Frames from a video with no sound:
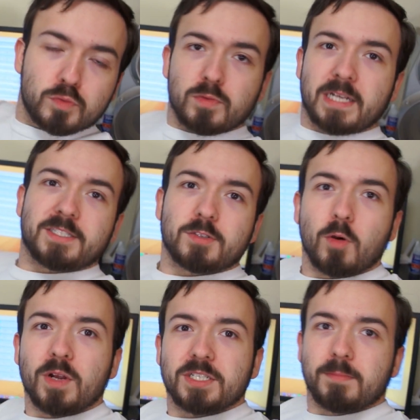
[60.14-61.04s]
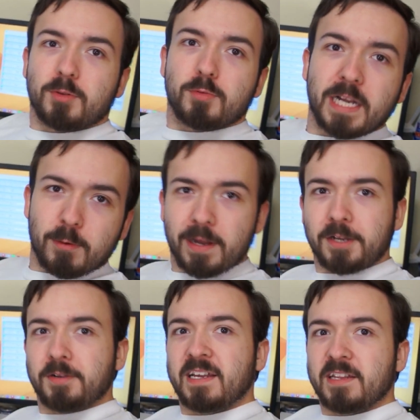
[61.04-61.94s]
Let's throw in some 3D
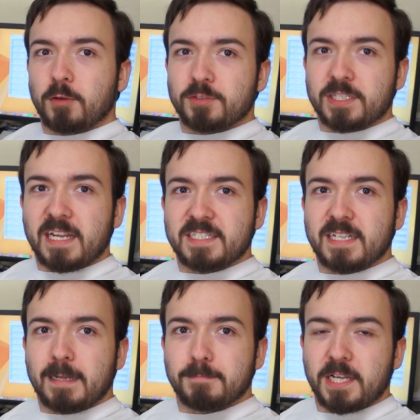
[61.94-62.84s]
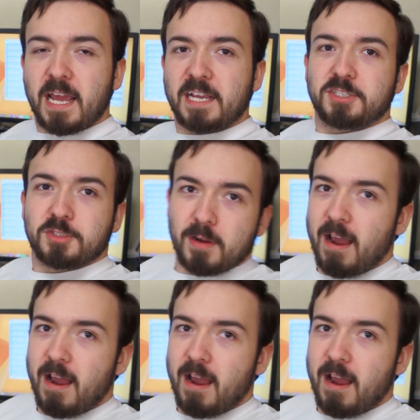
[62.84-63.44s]
rendering to get those case temps extra